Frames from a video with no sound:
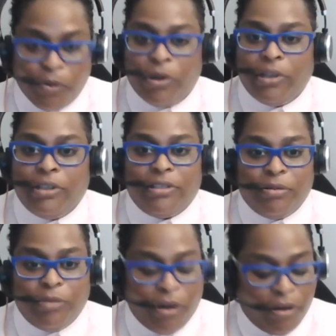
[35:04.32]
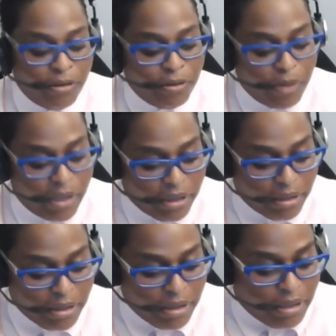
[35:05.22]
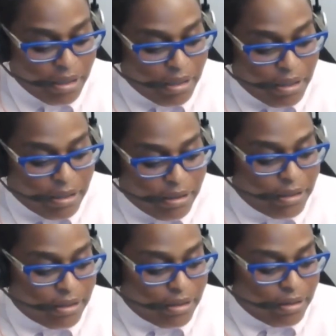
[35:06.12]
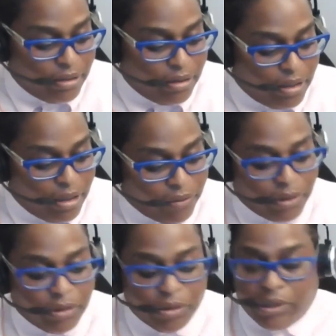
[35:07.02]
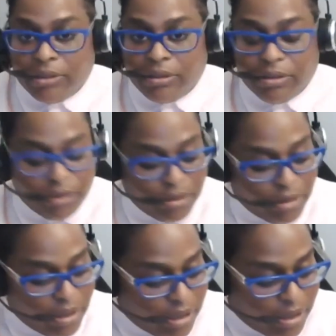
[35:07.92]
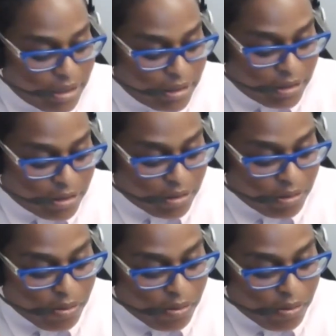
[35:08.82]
Fordism all the way. This evolution is